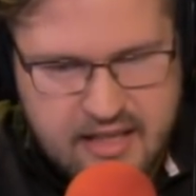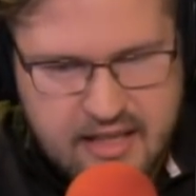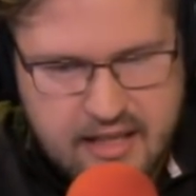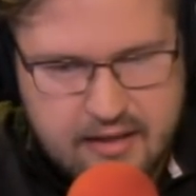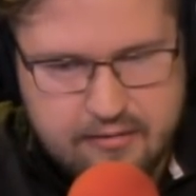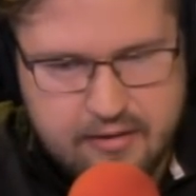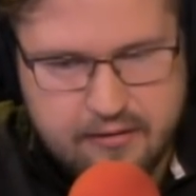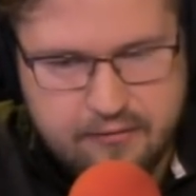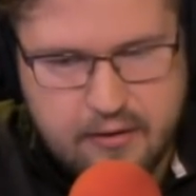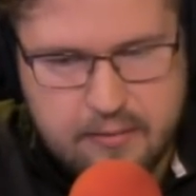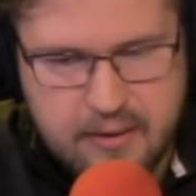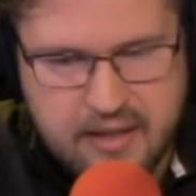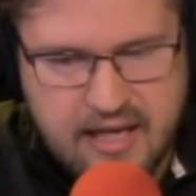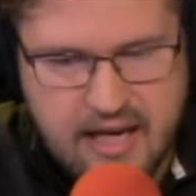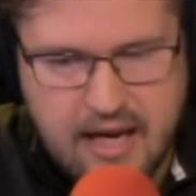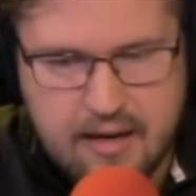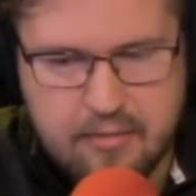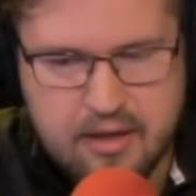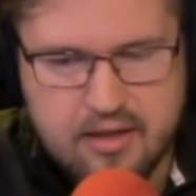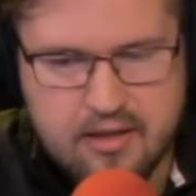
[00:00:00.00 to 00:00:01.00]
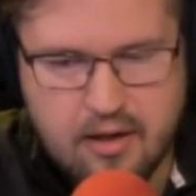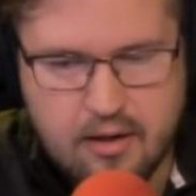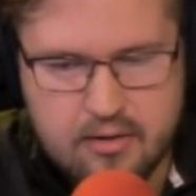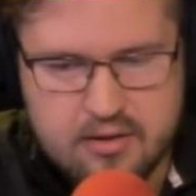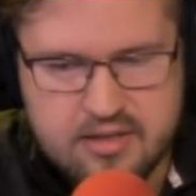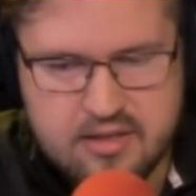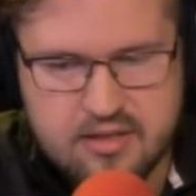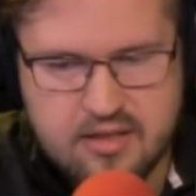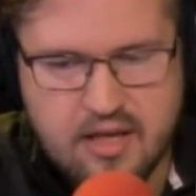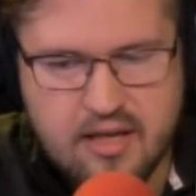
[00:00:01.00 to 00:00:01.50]
Even if he became a
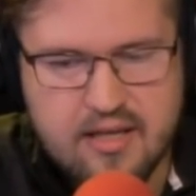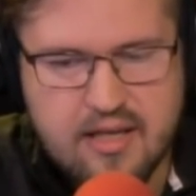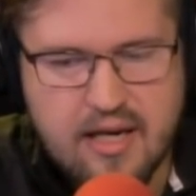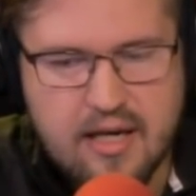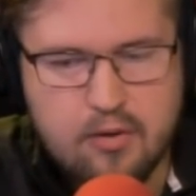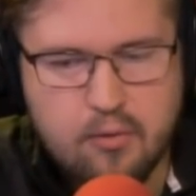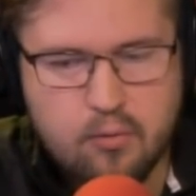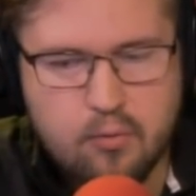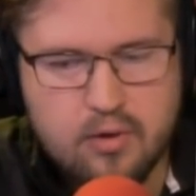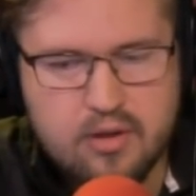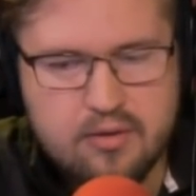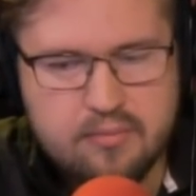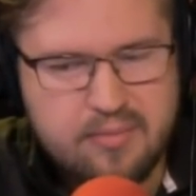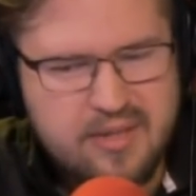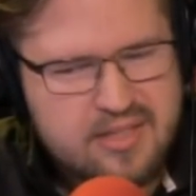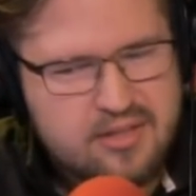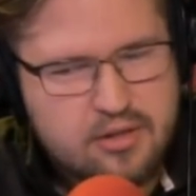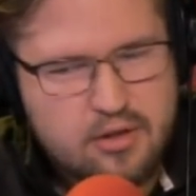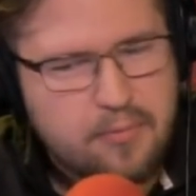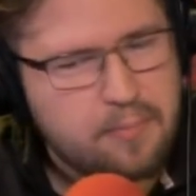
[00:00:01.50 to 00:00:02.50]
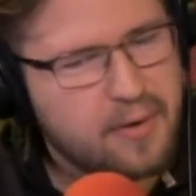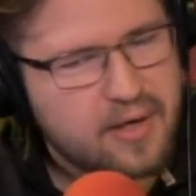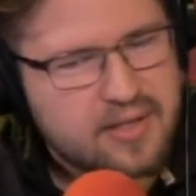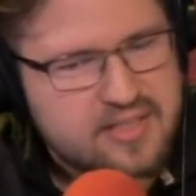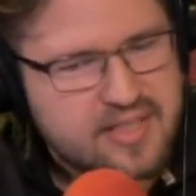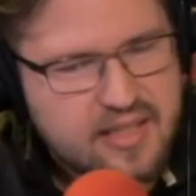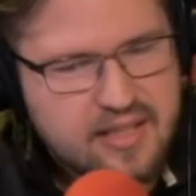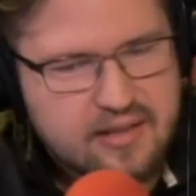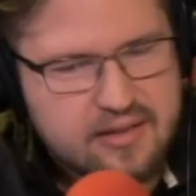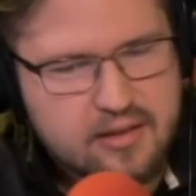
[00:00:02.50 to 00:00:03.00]
ghost, Xian wouldn't be too
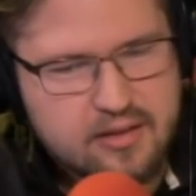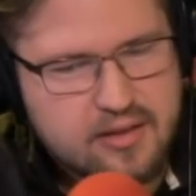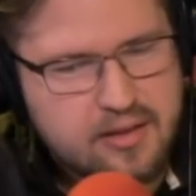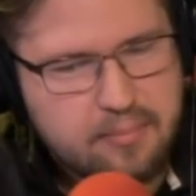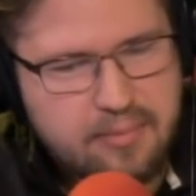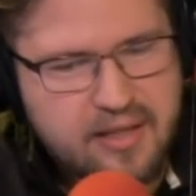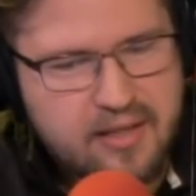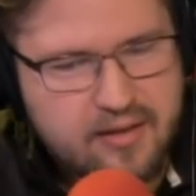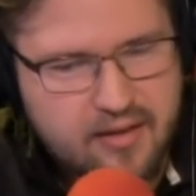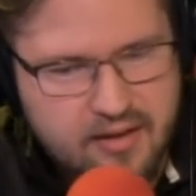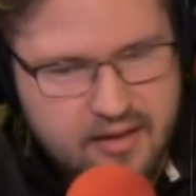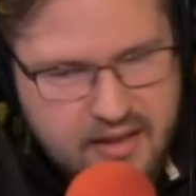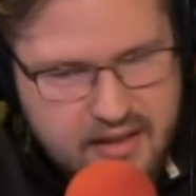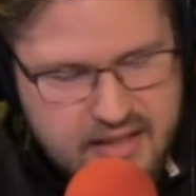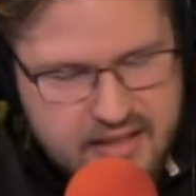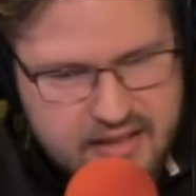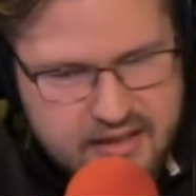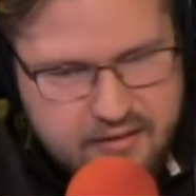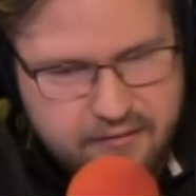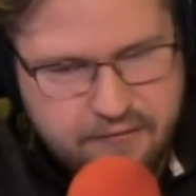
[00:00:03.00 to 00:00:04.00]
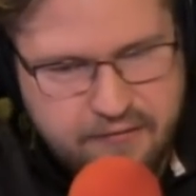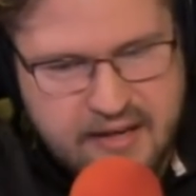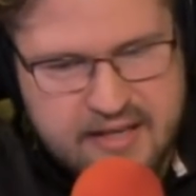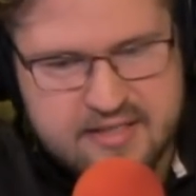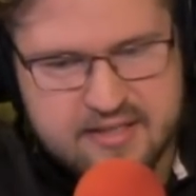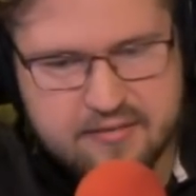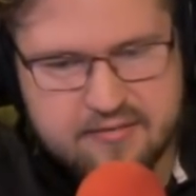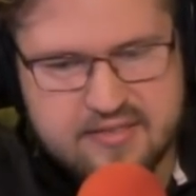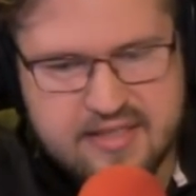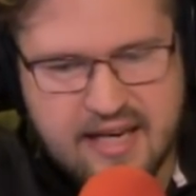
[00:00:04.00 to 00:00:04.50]
particularly bitter. In the
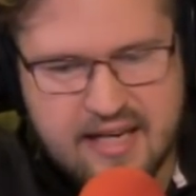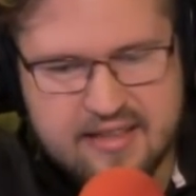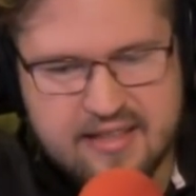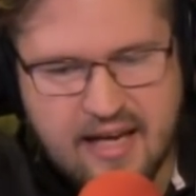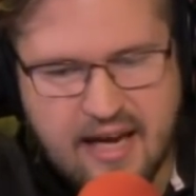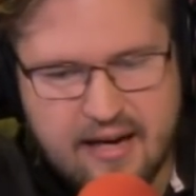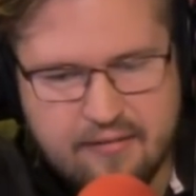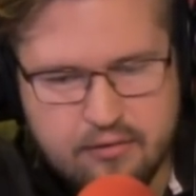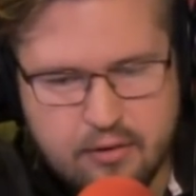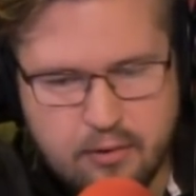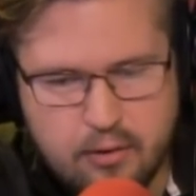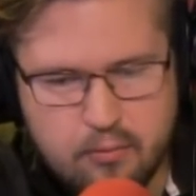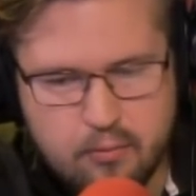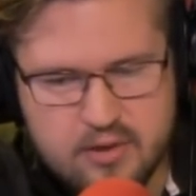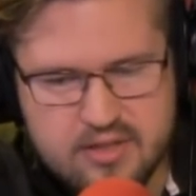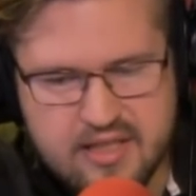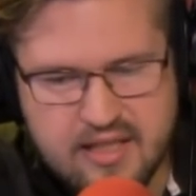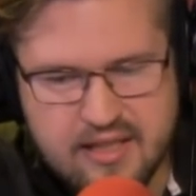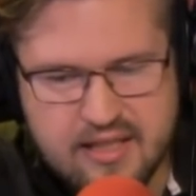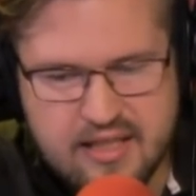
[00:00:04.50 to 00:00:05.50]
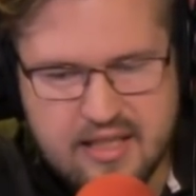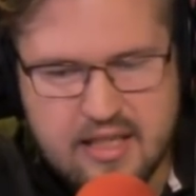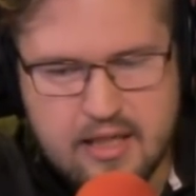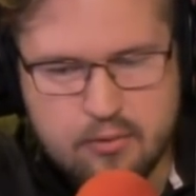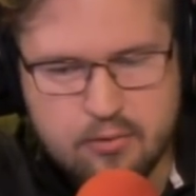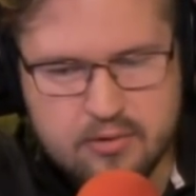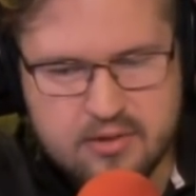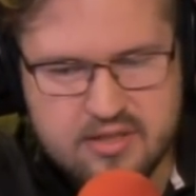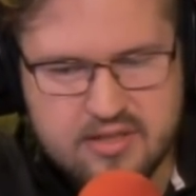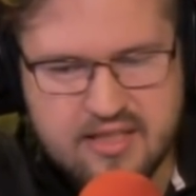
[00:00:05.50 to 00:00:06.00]
face of death, everyone was at an
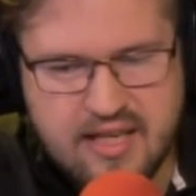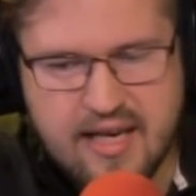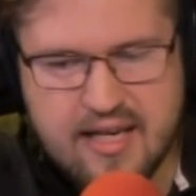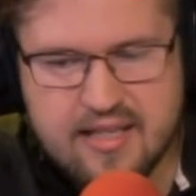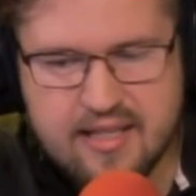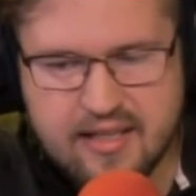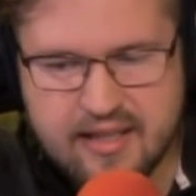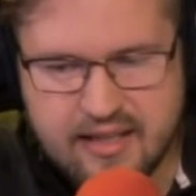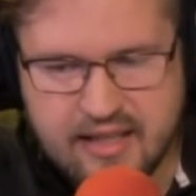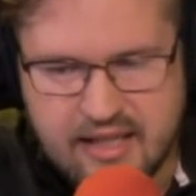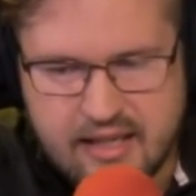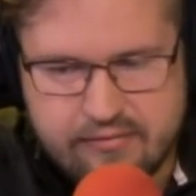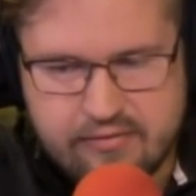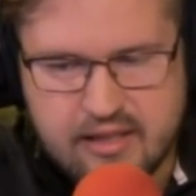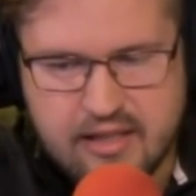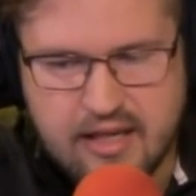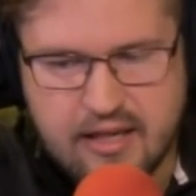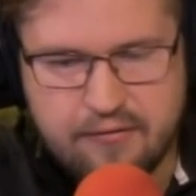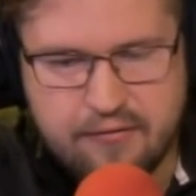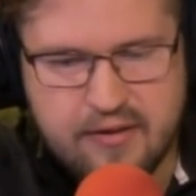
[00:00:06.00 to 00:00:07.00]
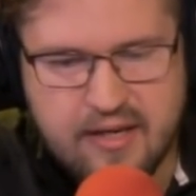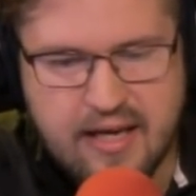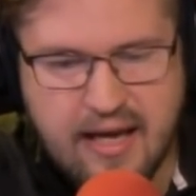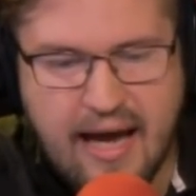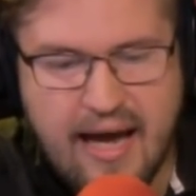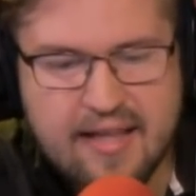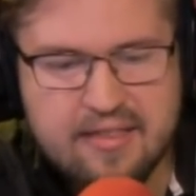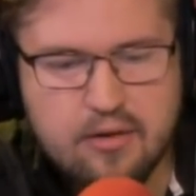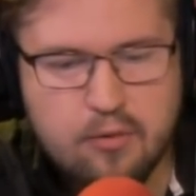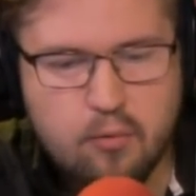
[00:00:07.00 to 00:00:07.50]
equal standing. Even if he
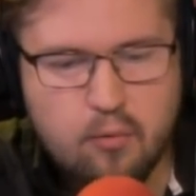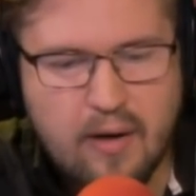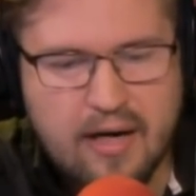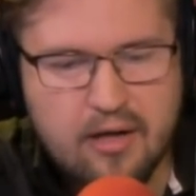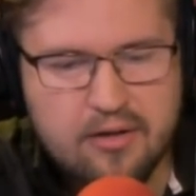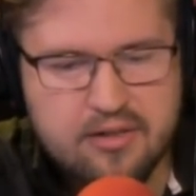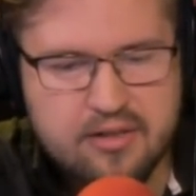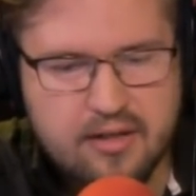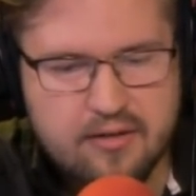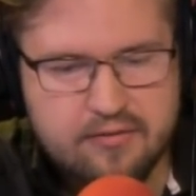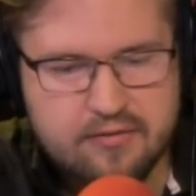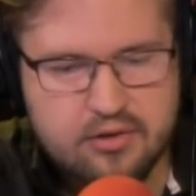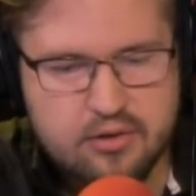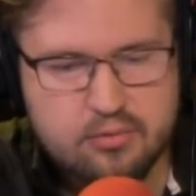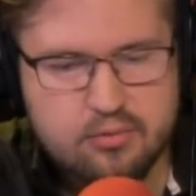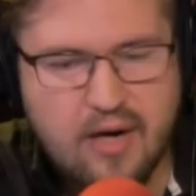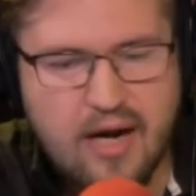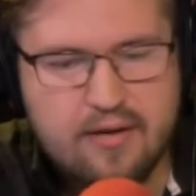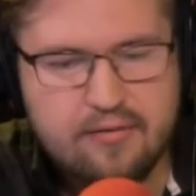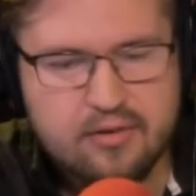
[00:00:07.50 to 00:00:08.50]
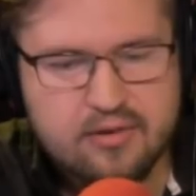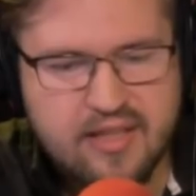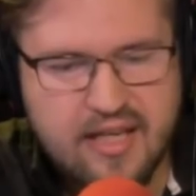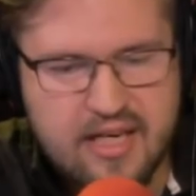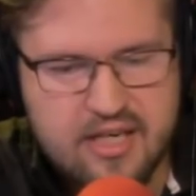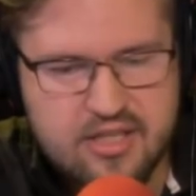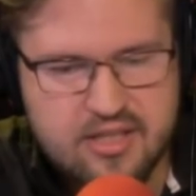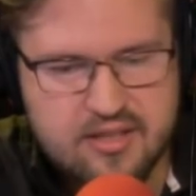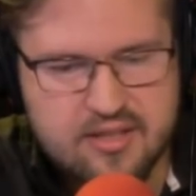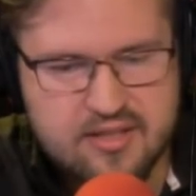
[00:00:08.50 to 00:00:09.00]
had the wealth to rival
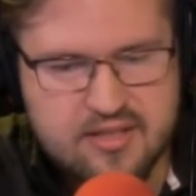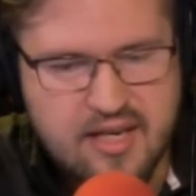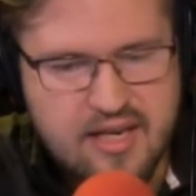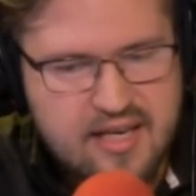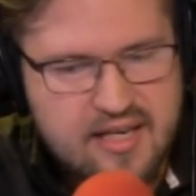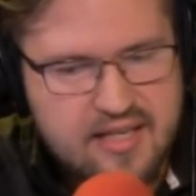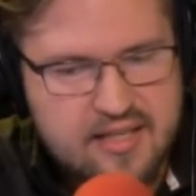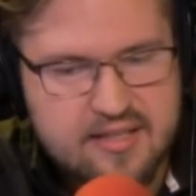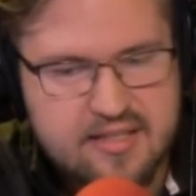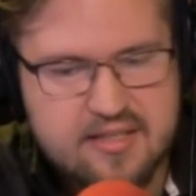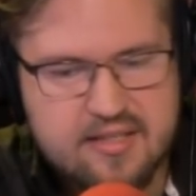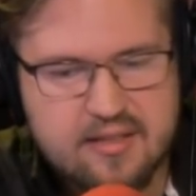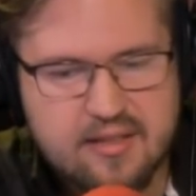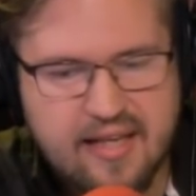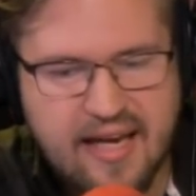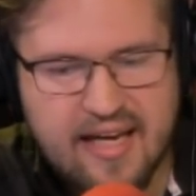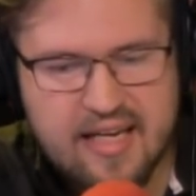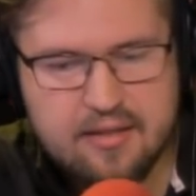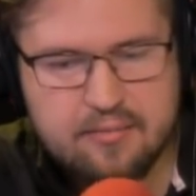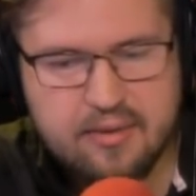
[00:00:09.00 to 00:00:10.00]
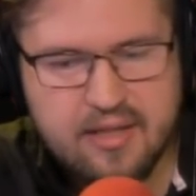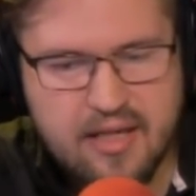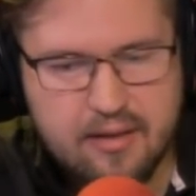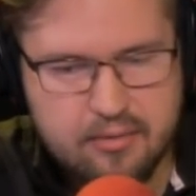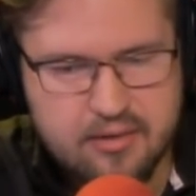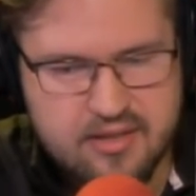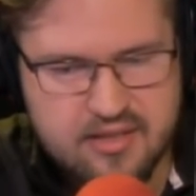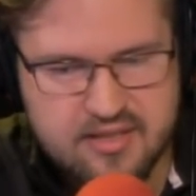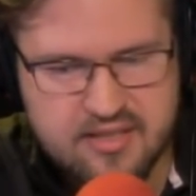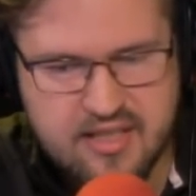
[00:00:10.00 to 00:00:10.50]
nations, he still hadn't been
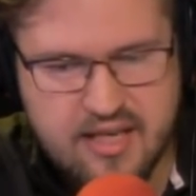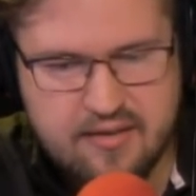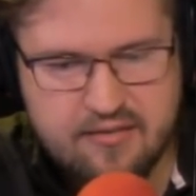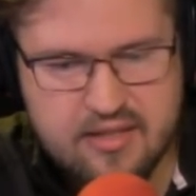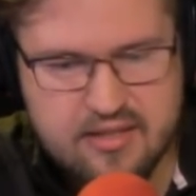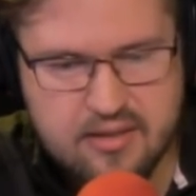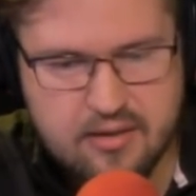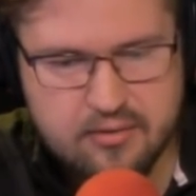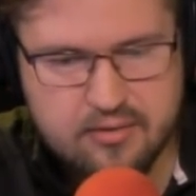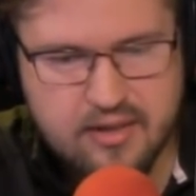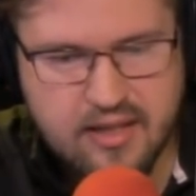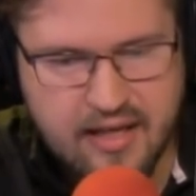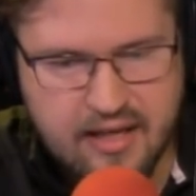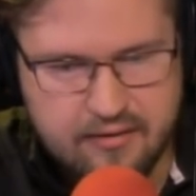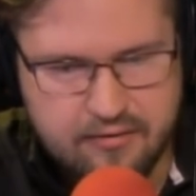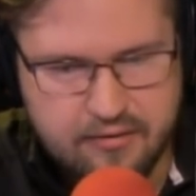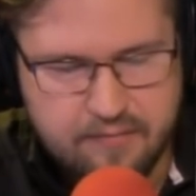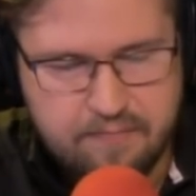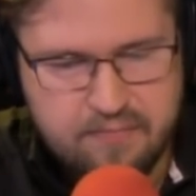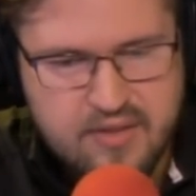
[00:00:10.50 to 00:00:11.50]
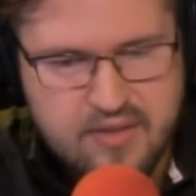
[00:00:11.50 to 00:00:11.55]
able to save his own life.